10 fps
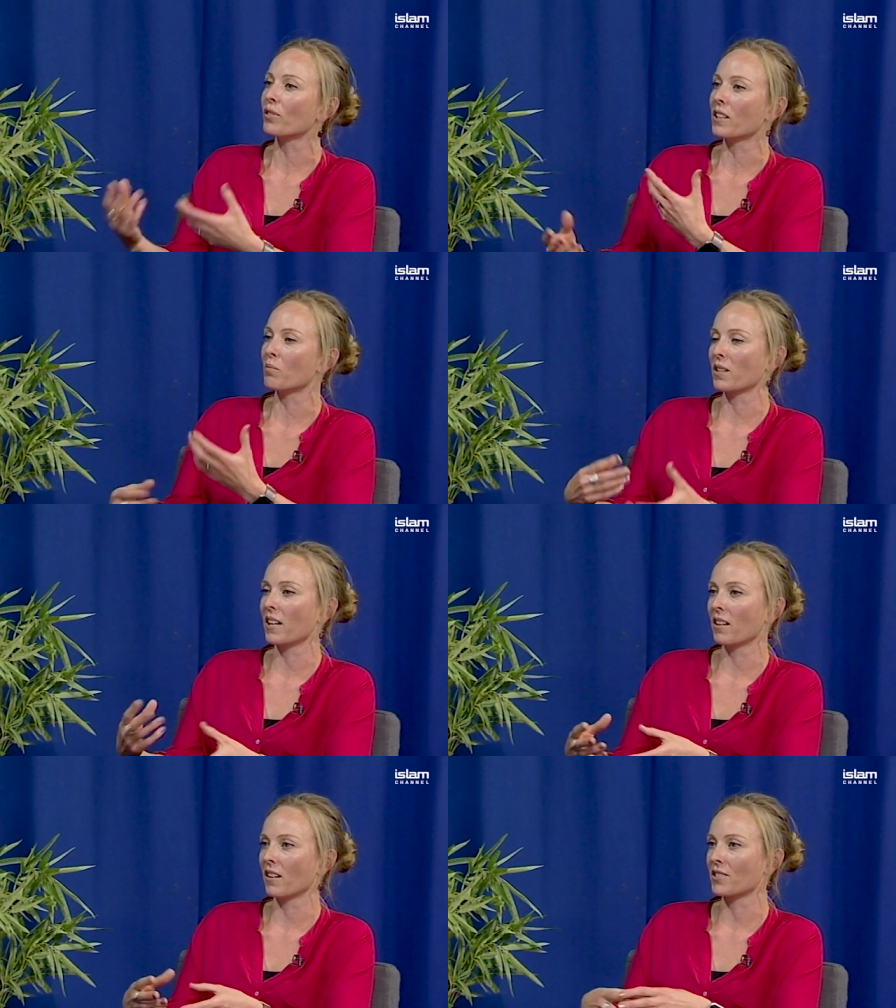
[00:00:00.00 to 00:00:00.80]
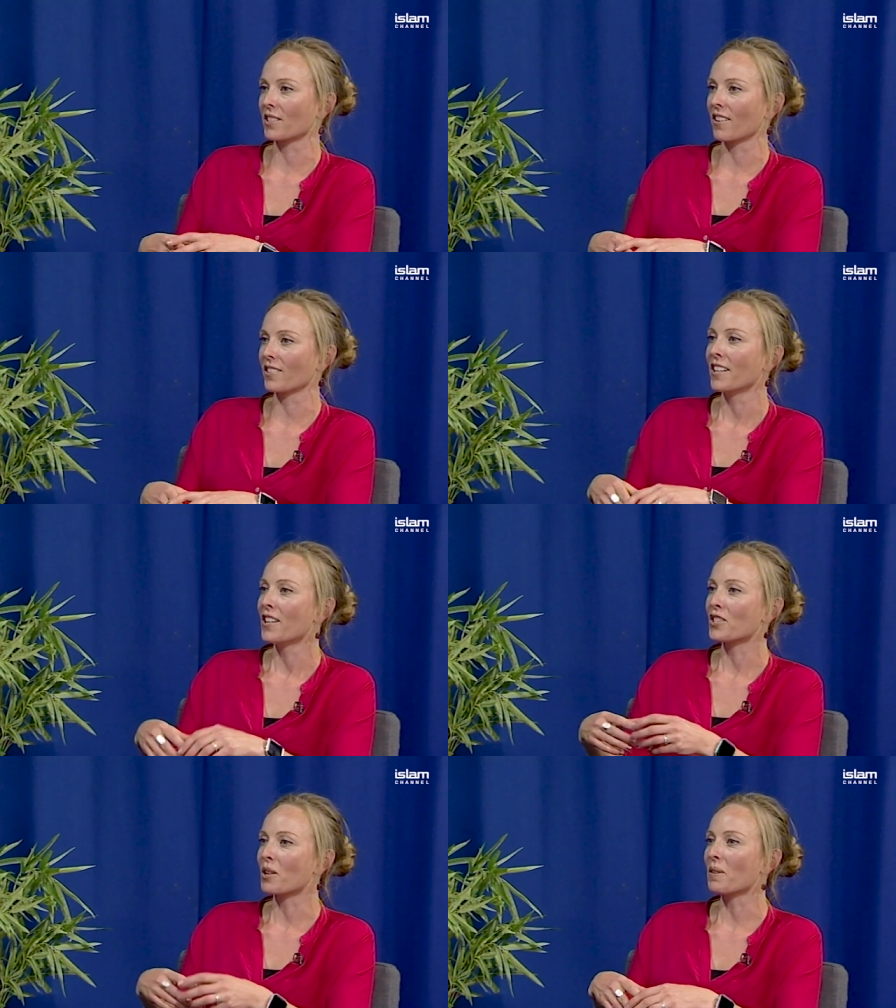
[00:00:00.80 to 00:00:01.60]
to fit in with their lifestyle.
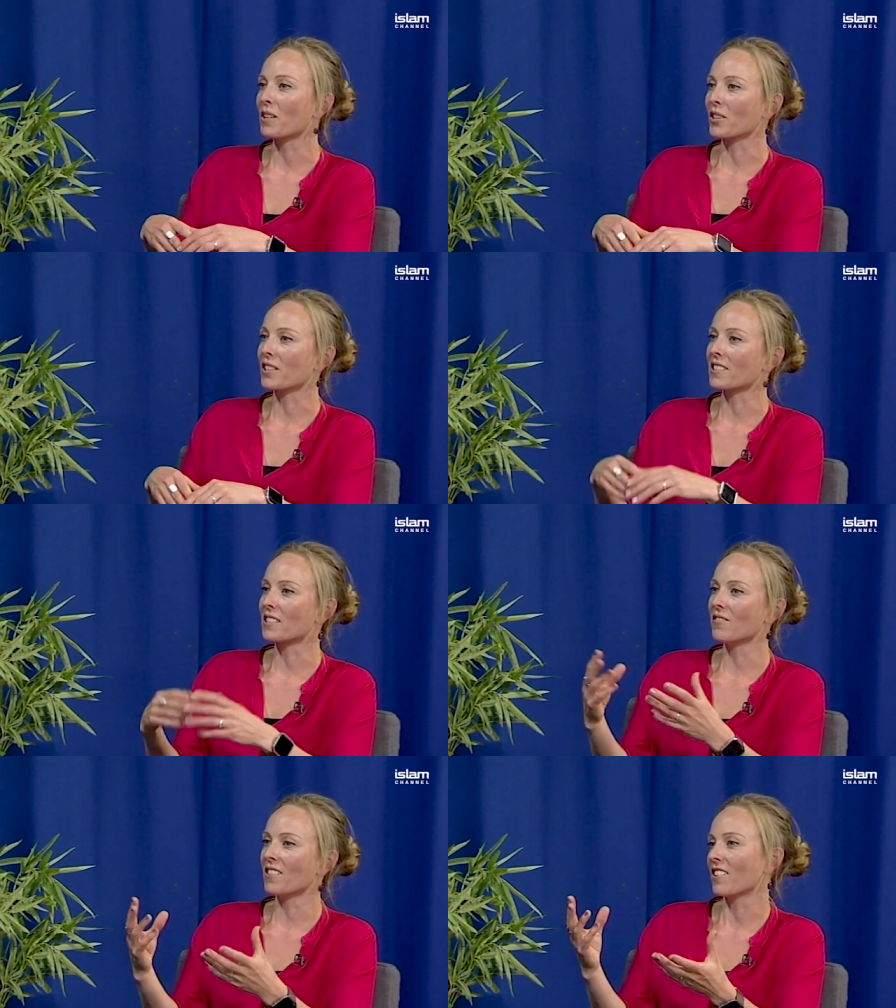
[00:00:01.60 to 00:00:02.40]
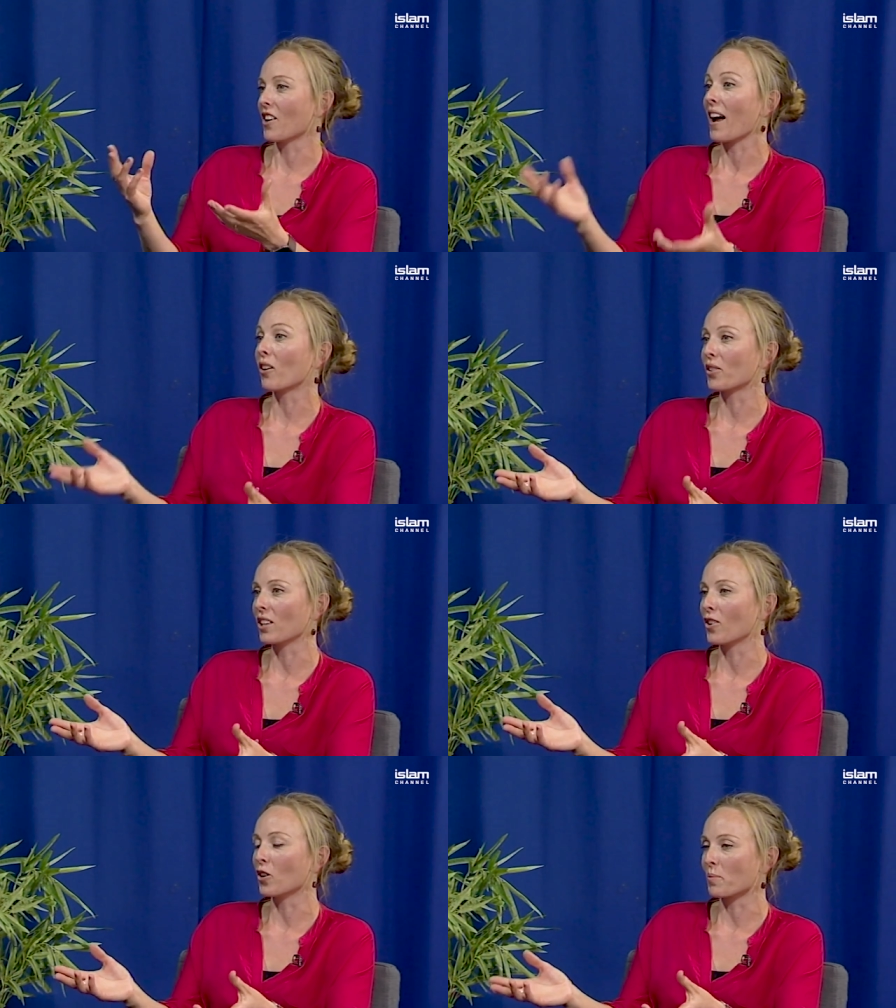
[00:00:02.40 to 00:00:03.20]
So we look at, you know,
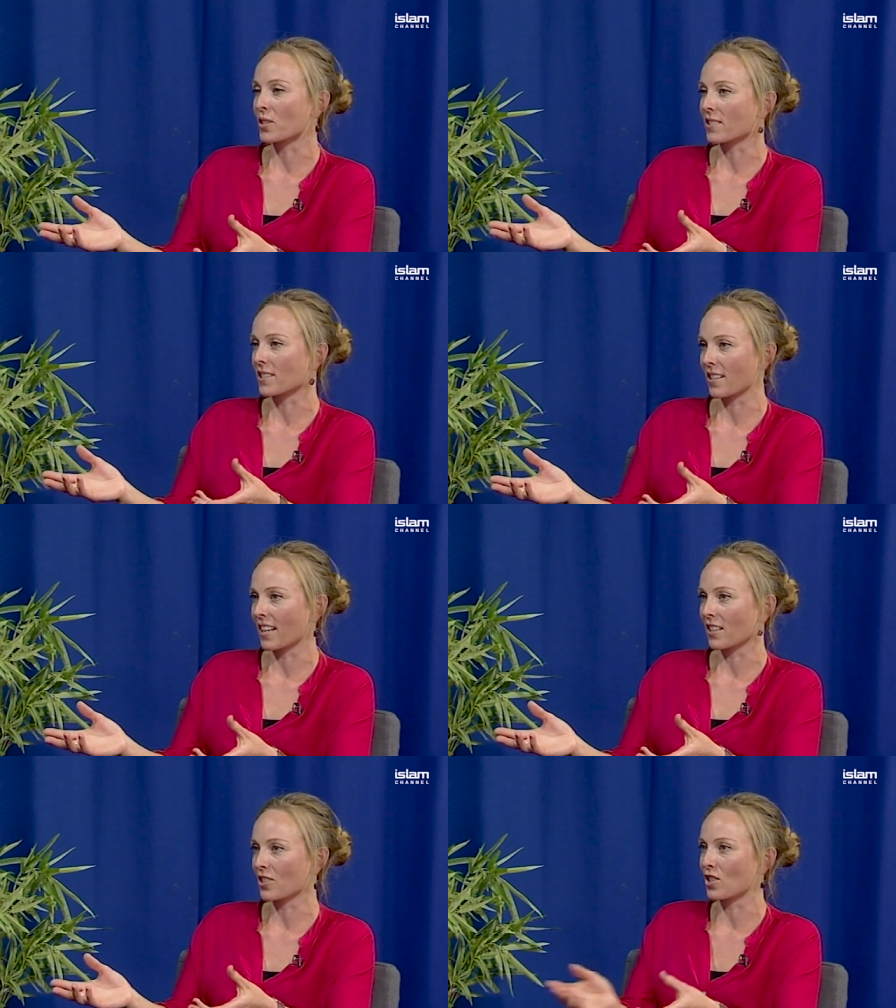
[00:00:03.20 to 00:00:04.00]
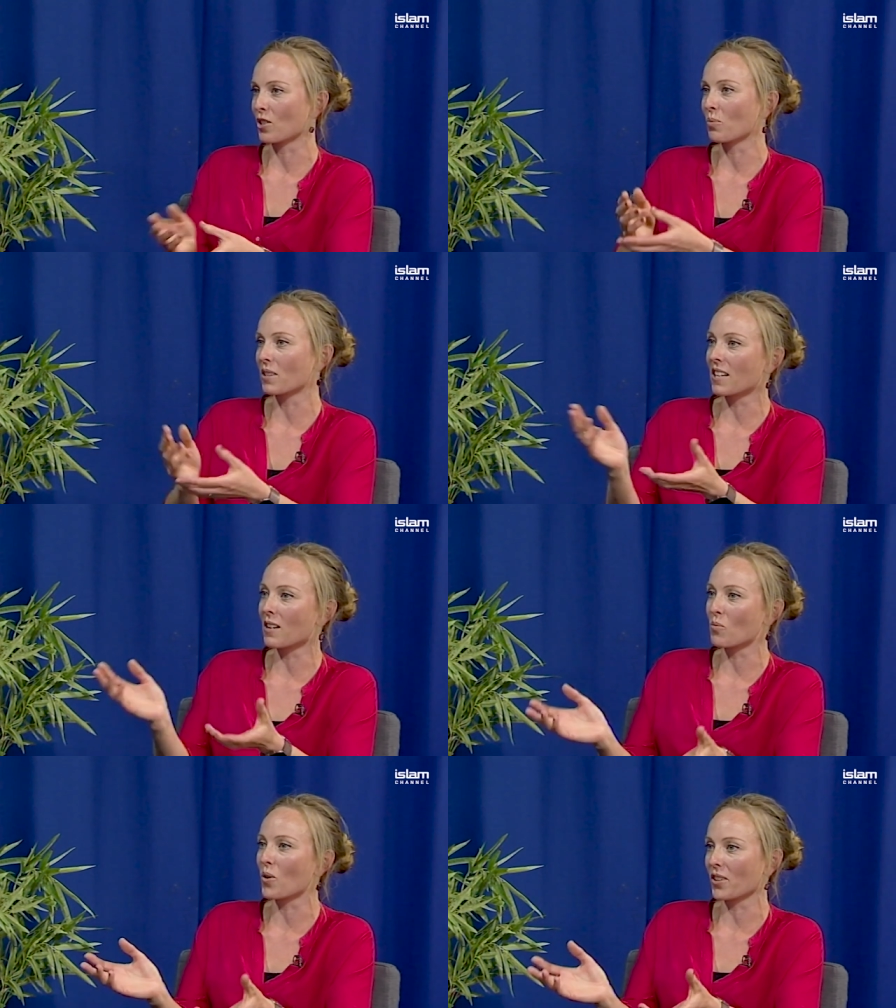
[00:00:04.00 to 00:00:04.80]
healthier options that they can do
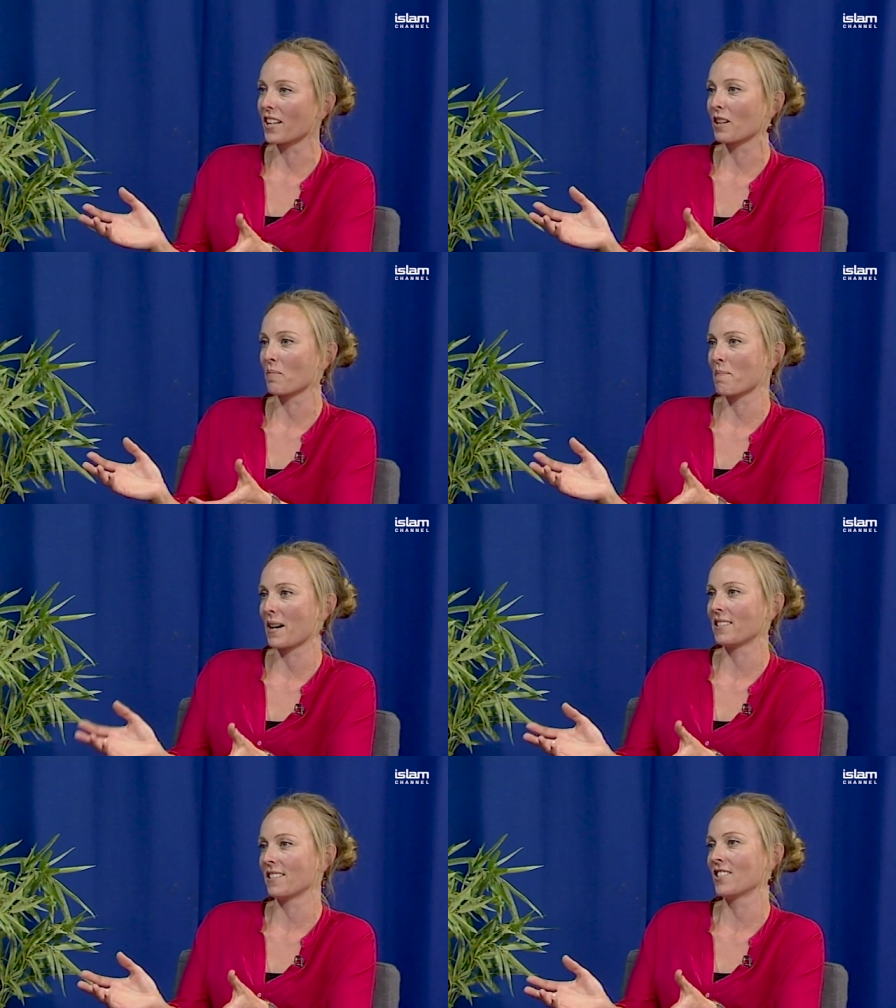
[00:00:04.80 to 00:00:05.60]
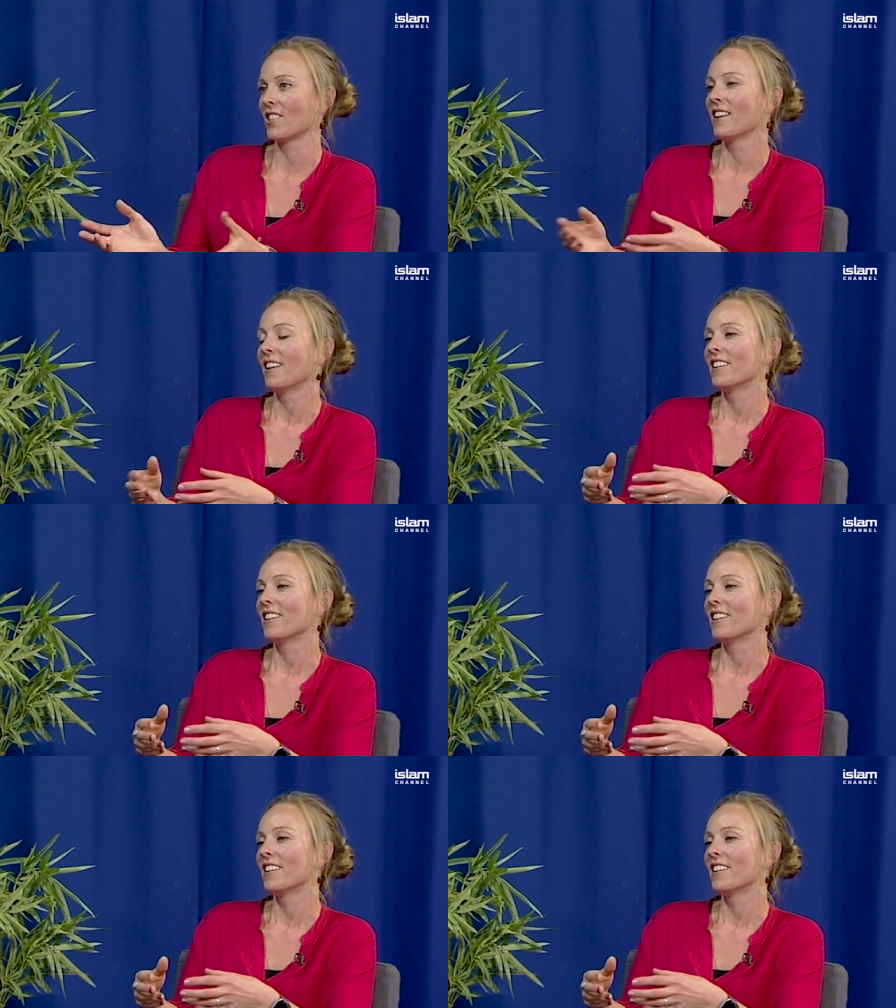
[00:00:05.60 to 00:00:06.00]
within what they can manage.